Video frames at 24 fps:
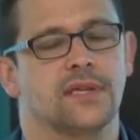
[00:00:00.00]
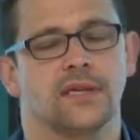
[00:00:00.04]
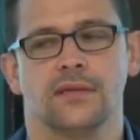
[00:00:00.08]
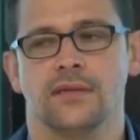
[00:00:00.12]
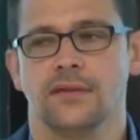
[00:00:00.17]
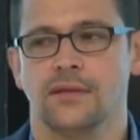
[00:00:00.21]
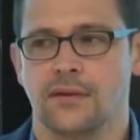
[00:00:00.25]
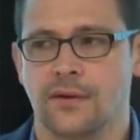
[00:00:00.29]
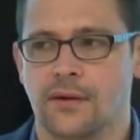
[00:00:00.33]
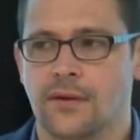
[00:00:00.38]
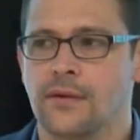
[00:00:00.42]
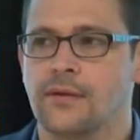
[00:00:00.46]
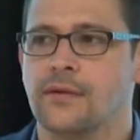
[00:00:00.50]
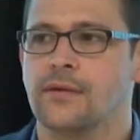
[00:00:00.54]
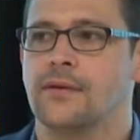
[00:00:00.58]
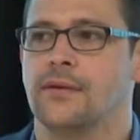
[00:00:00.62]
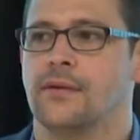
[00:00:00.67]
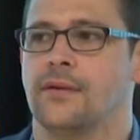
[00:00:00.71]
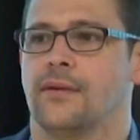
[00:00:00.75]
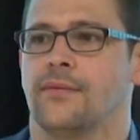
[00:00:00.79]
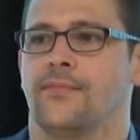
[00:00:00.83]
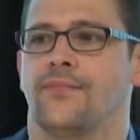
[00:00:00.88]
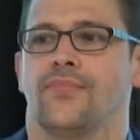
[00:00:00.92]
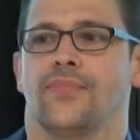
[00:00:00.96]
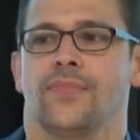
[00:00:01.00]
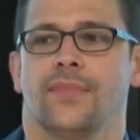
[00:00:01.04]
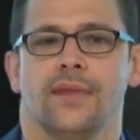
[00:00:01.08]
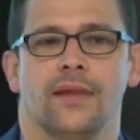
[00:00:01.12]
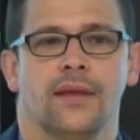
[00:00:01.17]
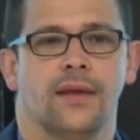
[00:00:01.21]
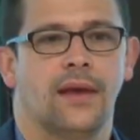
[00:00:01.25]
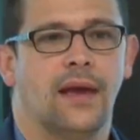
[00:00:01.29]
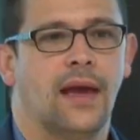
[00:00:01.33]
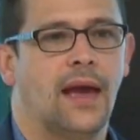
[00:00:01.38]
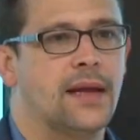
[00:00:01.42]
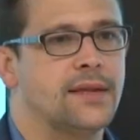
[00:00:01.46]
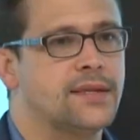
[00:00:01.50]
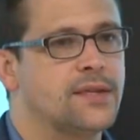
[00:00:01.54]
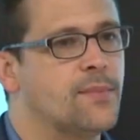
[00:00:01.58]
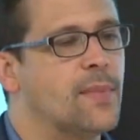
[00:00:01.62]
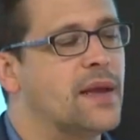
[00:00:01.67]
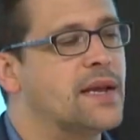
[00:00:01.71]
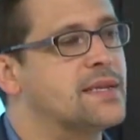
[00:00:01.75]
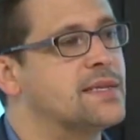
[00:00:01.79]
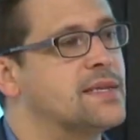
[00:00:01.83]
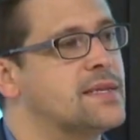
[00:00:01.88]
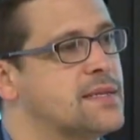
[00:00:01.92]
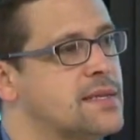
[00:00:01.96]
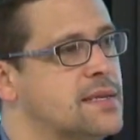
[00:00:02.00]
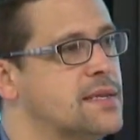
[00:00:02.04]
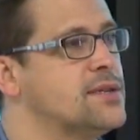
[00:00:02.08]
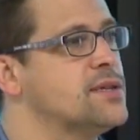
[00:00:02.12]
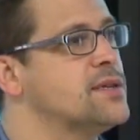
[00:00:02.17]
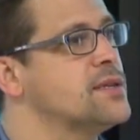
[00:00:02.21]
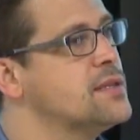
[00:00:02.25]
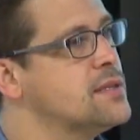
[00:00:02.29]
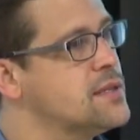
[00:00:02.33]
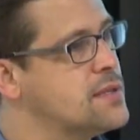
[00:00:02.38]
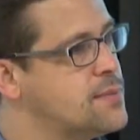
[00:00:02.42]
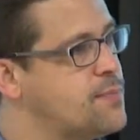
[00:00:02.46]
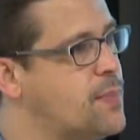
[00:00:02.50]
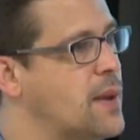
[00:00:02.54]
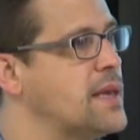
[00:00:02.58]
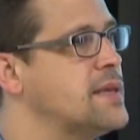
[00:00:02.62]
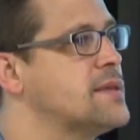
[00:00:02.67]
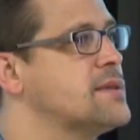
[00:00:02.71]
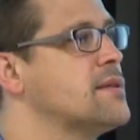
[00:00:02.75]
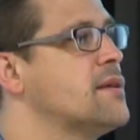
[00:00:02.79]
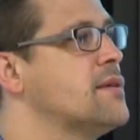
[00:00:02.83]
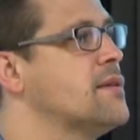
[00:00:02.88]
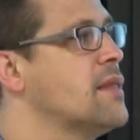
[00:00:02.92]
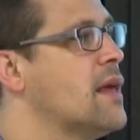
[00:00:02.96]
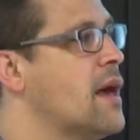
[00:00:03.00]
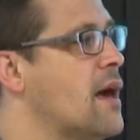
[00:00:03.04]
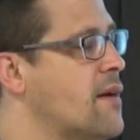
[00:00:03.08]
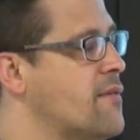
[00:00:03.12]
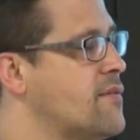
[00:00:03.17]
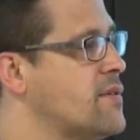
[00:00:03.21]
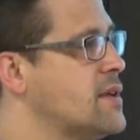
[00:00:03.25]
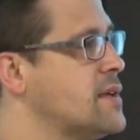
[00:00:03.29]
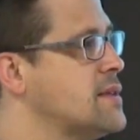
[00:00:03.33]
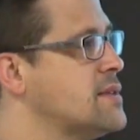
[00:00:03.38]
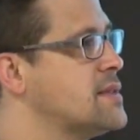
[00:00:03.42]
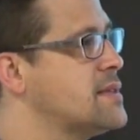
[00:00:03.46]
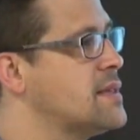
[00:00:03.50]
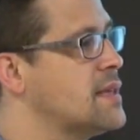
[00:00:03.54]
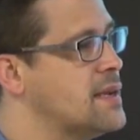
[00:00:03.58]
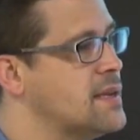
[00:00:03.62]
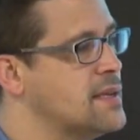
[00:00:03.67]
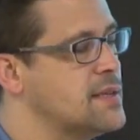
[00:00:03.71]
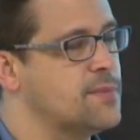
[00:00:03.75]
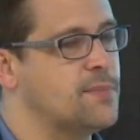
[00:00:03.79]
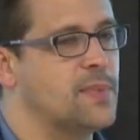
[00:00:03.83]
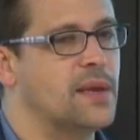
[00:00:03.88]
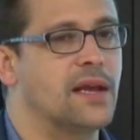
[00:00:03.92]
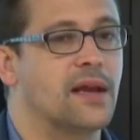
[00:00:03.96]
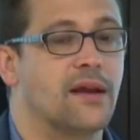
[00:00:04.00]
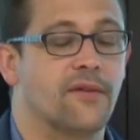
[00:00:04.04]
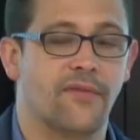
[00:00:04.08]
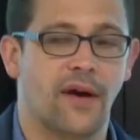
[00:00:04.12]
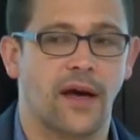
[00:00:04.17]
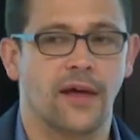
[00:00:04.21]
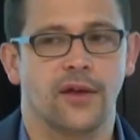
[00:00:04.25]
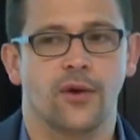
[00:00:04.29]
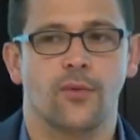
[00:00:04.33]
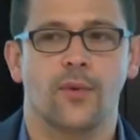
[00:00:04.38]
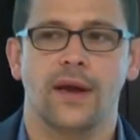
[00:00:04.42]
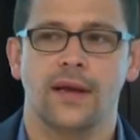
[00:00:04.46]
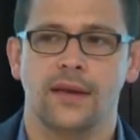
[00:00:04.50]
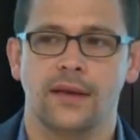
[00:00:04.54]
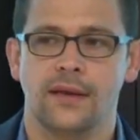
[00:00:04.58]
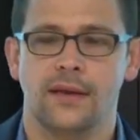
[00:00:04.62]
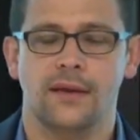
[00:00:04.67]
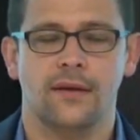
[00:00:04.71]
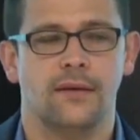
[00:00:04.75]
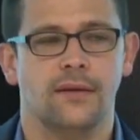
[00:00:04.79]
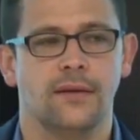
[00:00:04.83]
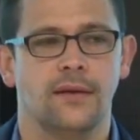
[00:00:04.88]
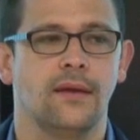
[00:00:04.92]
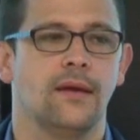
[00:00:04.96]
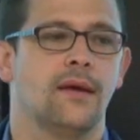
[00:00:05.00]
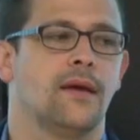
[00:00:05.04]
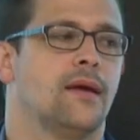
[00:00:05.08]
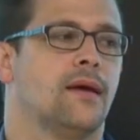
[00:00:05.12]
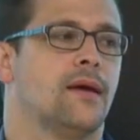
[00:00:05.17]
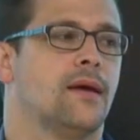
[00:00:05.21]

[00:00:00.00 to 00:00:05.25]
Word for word: to learn and to make decisions based on the evidence that is being evaluated on,